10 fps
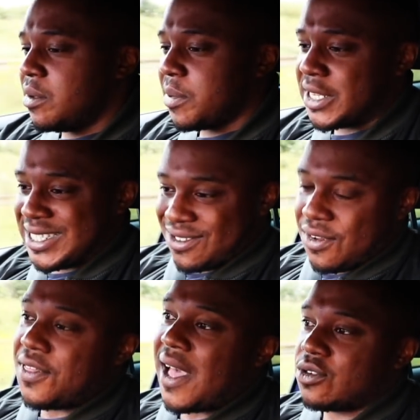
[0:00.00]
because at
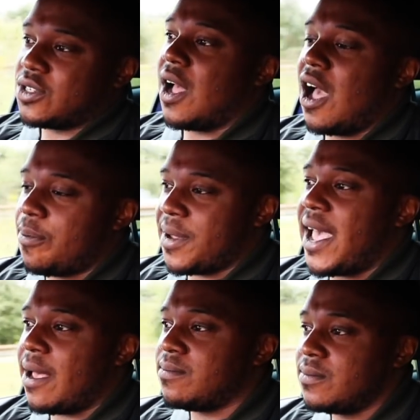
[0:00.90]
3,000
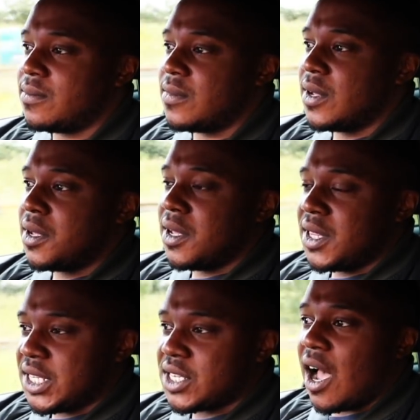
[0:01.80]

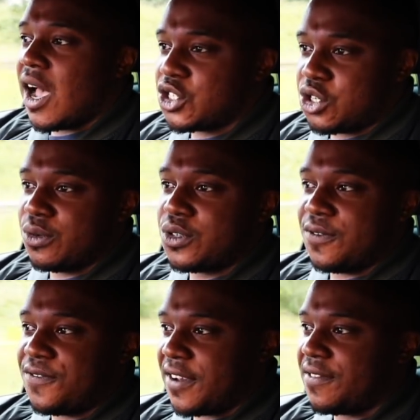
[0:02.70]
RPM, this car has
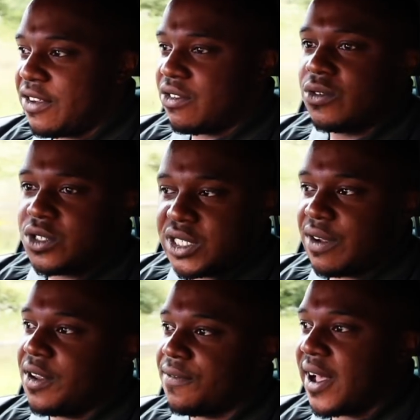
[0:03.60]
250,
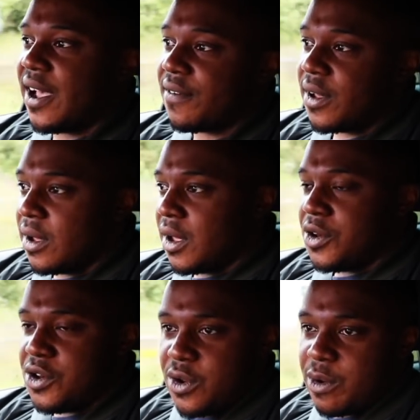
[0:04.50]
275
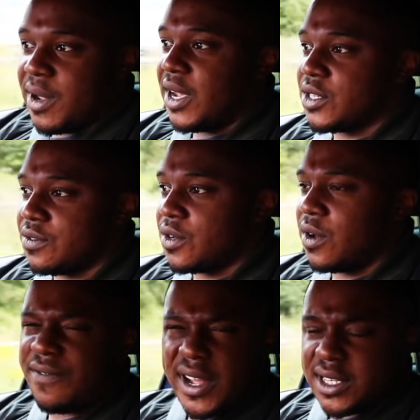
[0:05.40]
Newton meters of
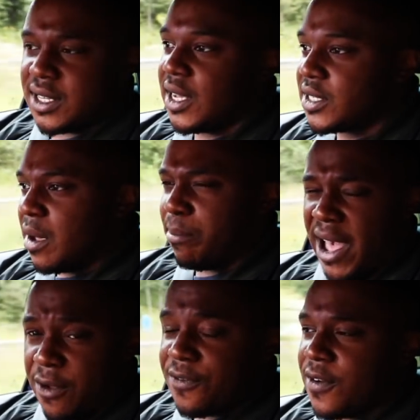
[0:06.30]
torque. In fact, I think it's
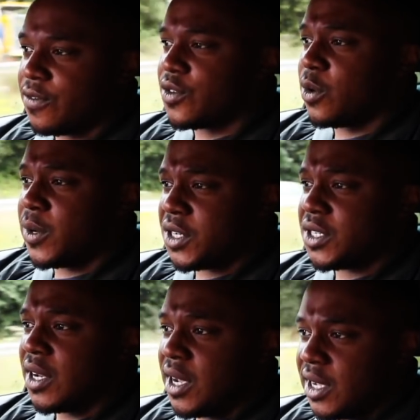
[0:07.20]
pound foot of torque, which
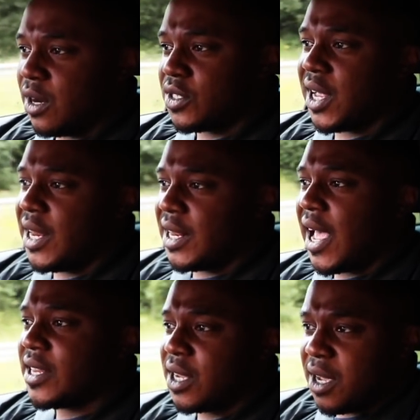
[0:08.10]
is, you know, slightly
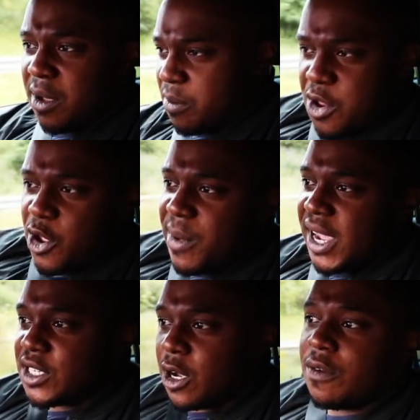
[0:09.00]
less. Newton
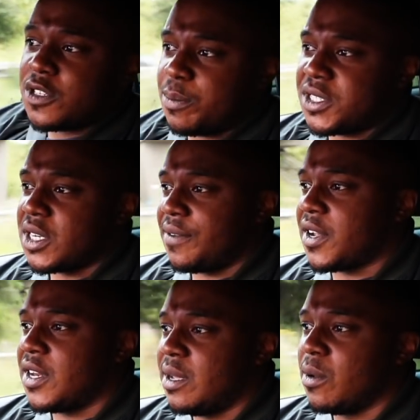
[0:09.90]
meters are obviously
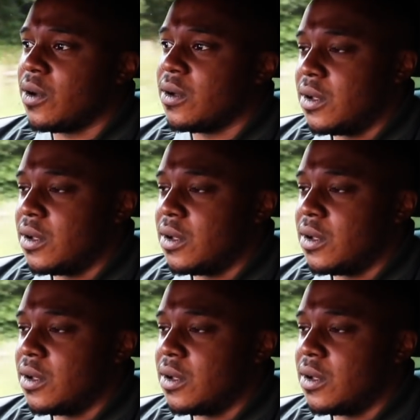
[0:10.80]
significantly more.